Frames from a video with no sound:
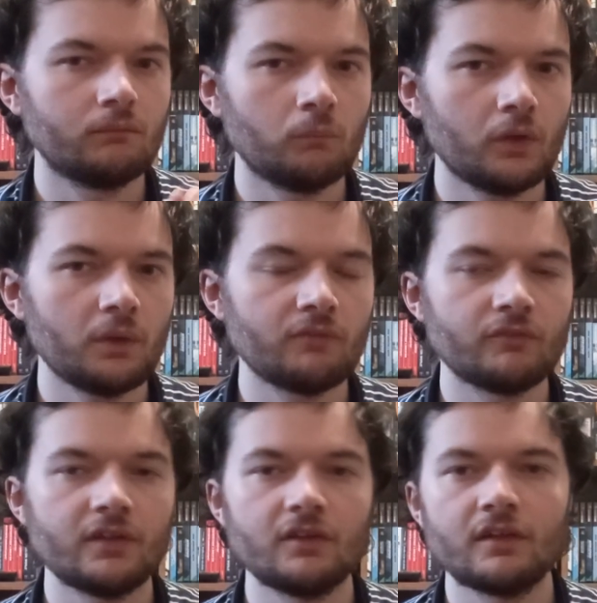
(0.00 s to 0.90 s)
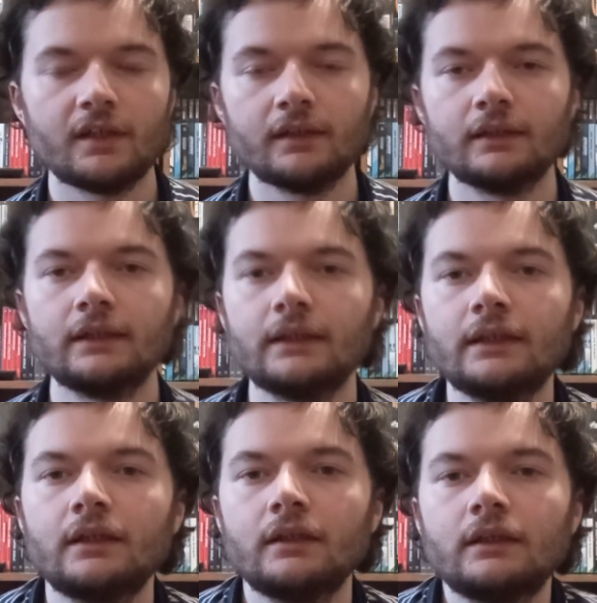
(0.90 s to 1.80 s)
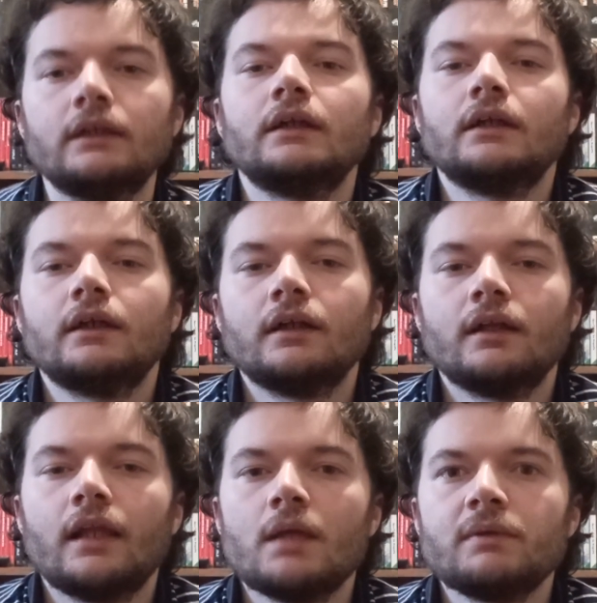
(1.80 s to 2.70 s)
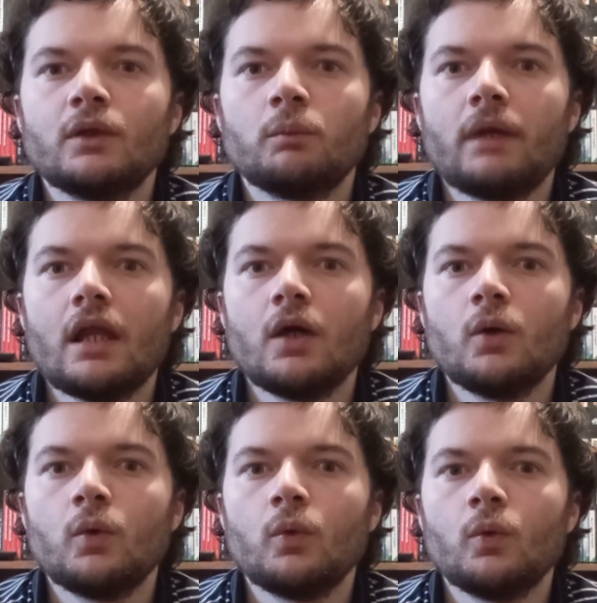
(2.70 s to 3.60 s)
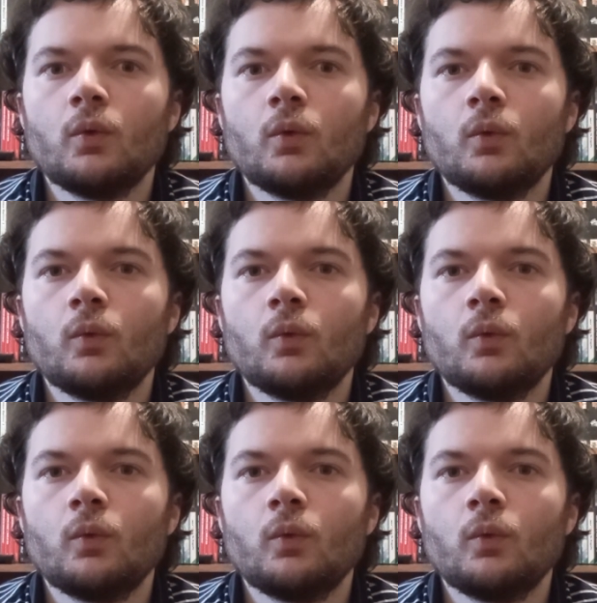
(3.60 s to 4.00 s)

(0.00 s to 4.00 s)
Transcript: What are you having for tea tonight? Let me know below.